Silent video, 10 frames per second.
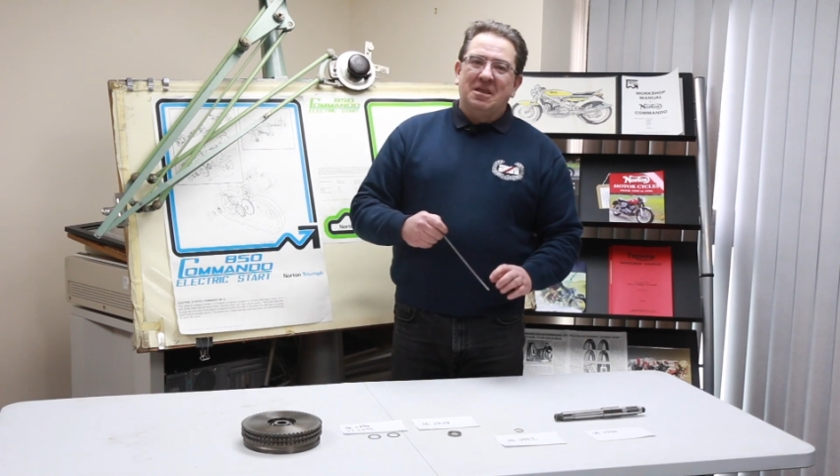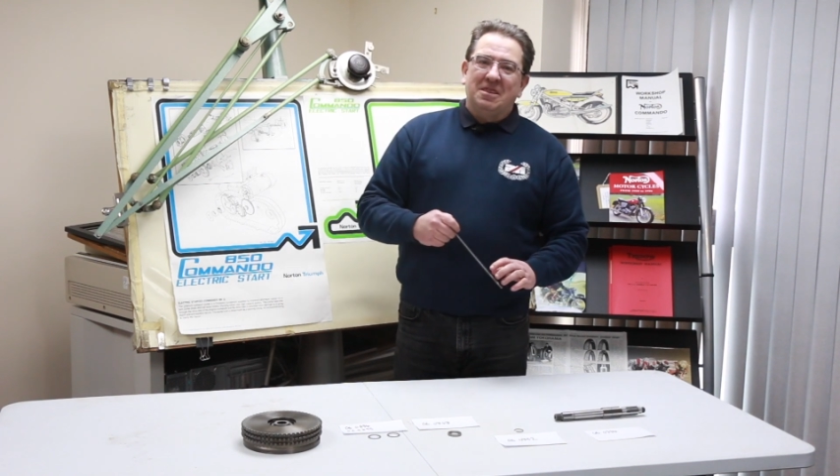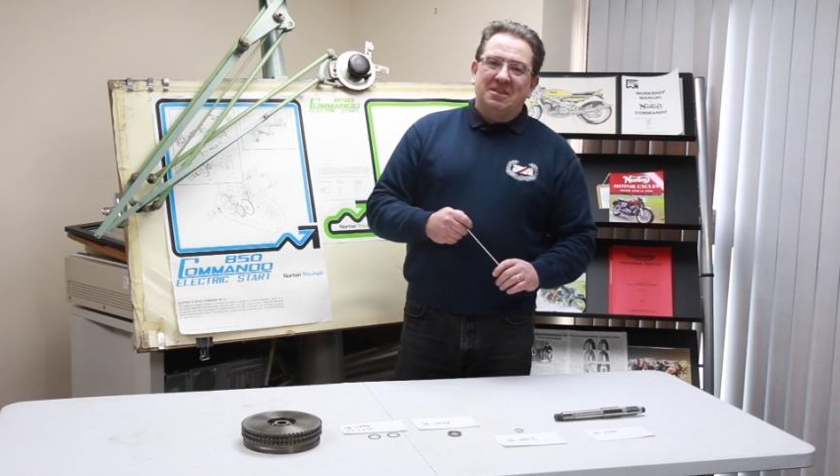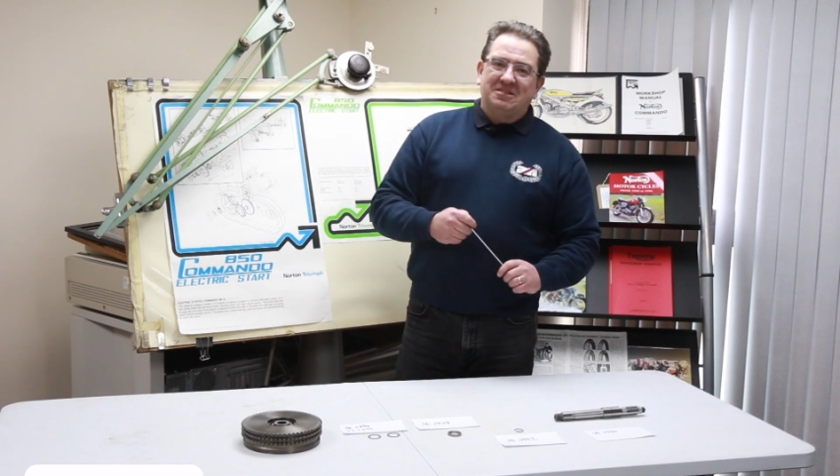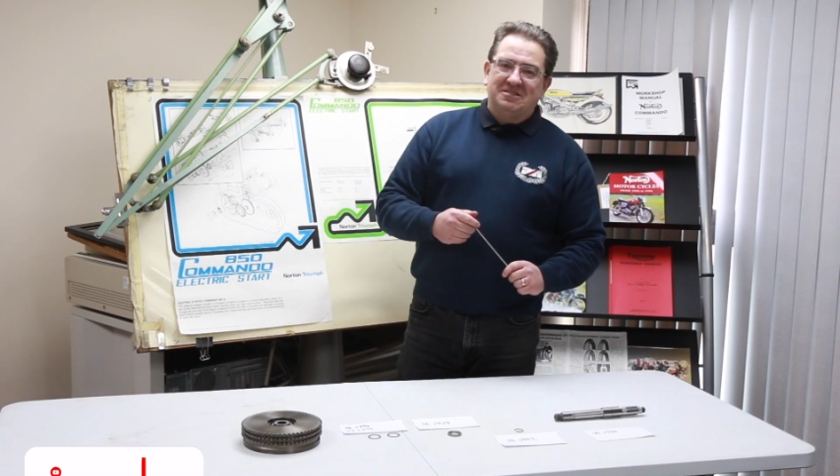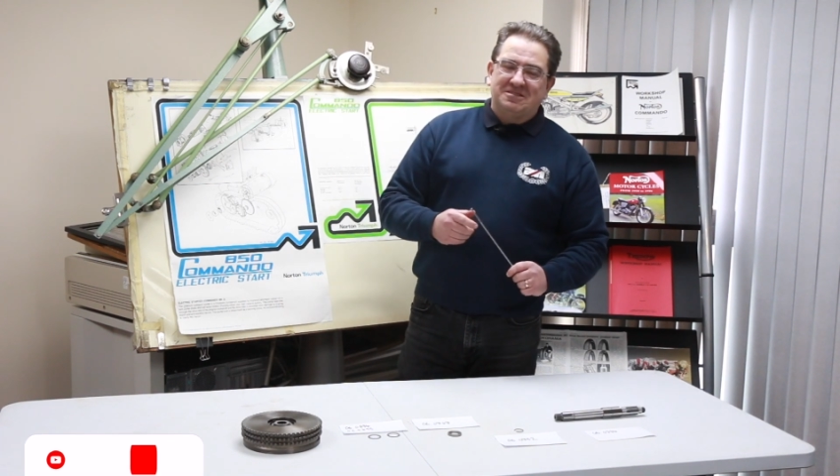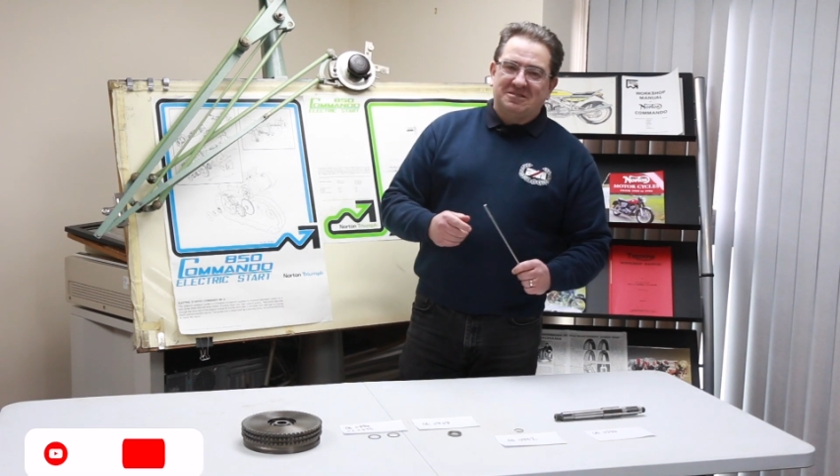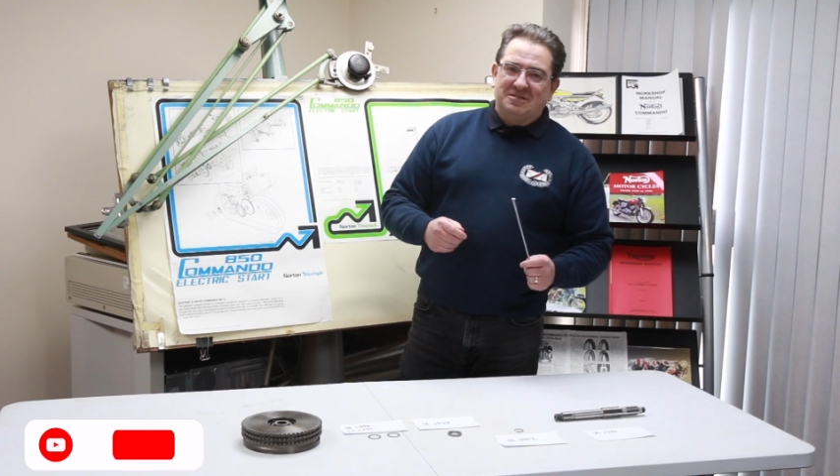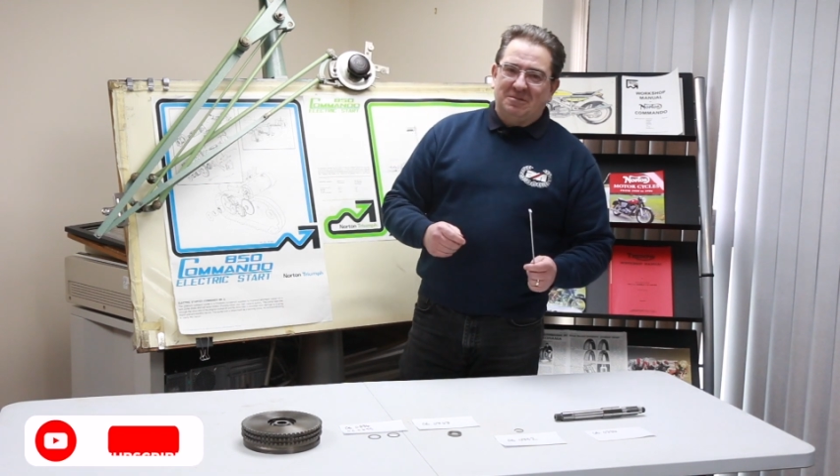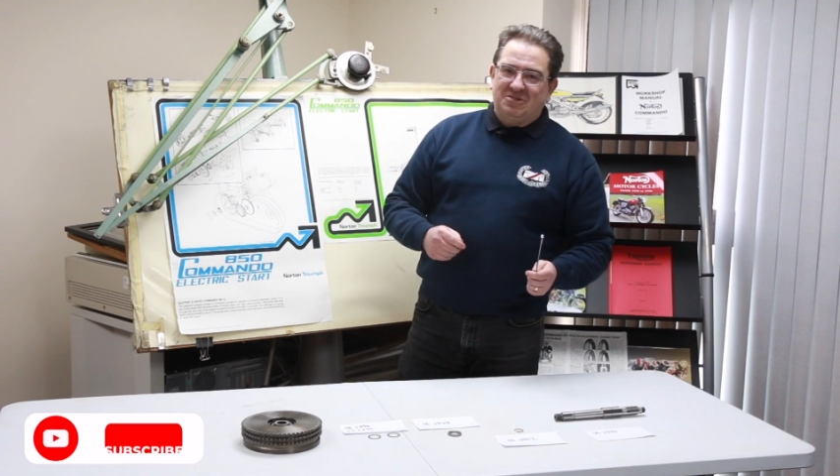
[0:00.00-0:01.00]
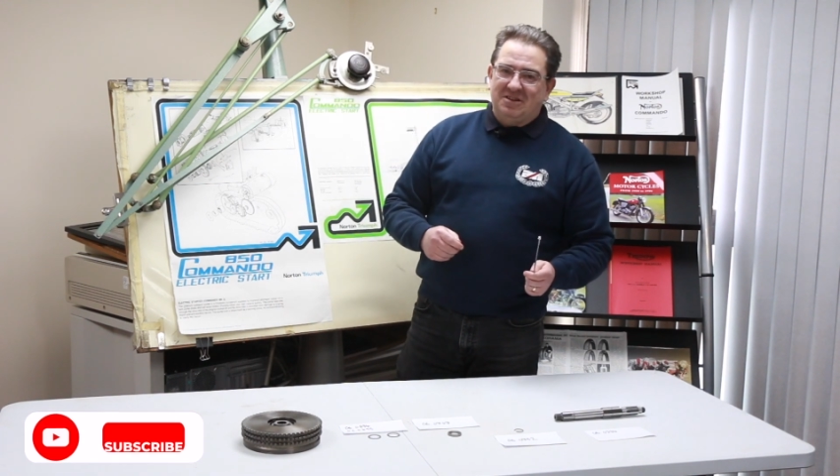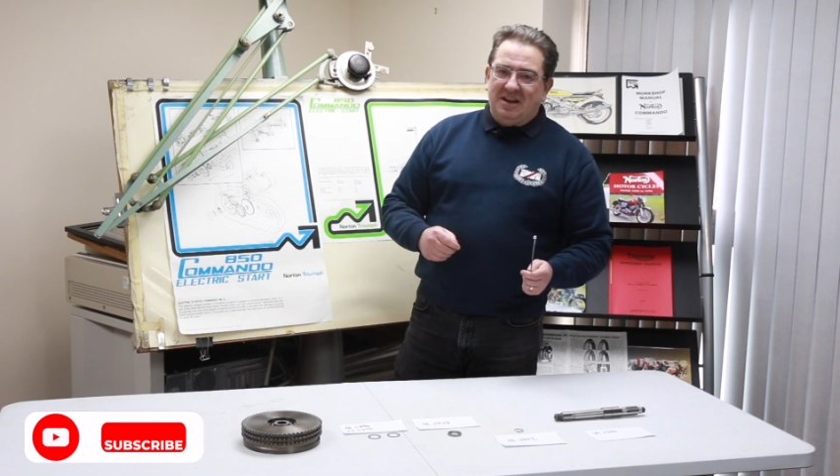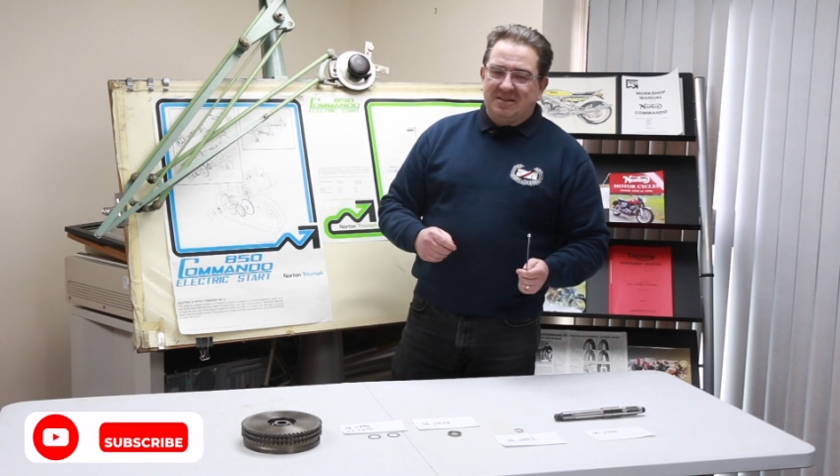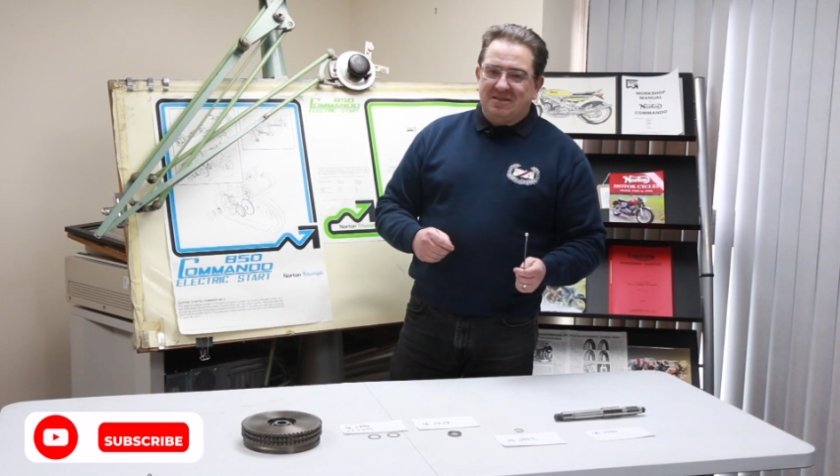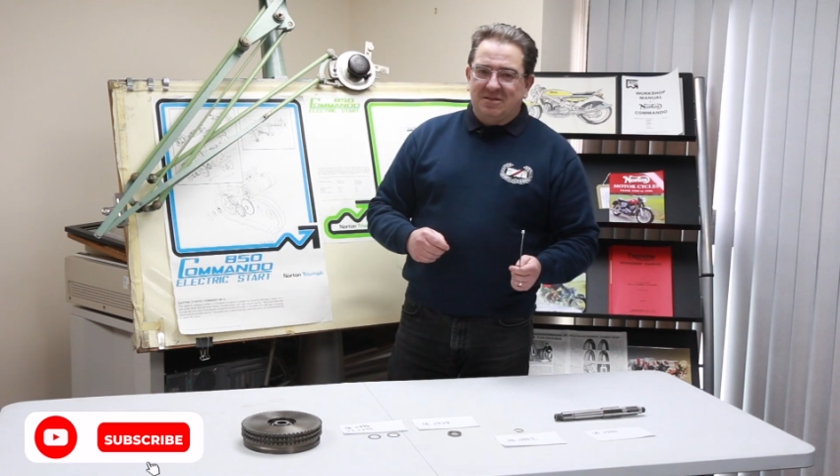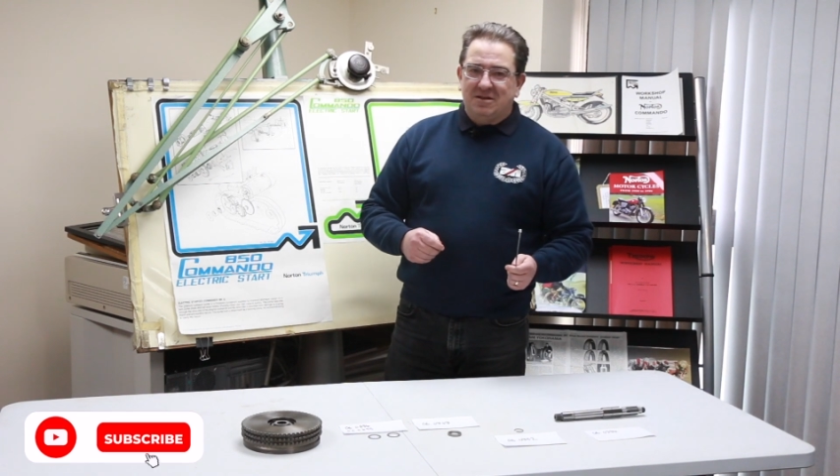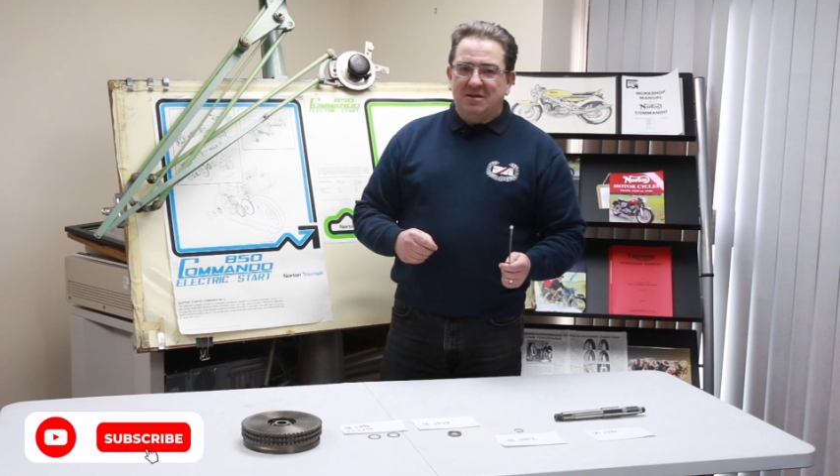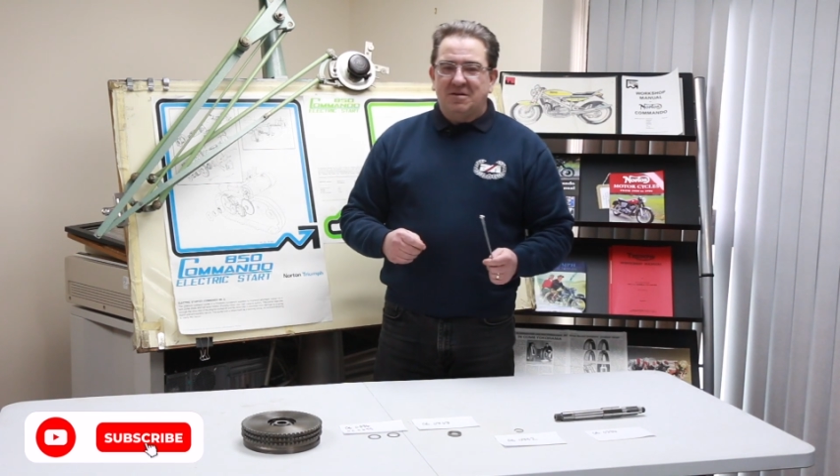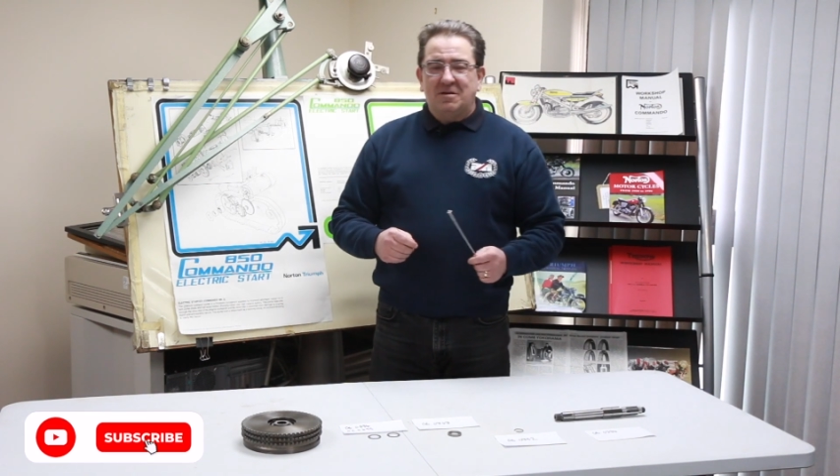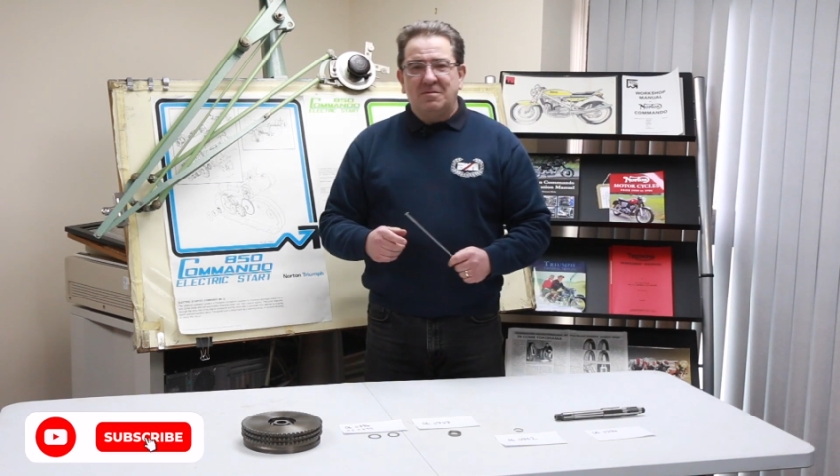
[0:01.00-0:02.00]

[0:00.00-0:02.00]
this is a subject that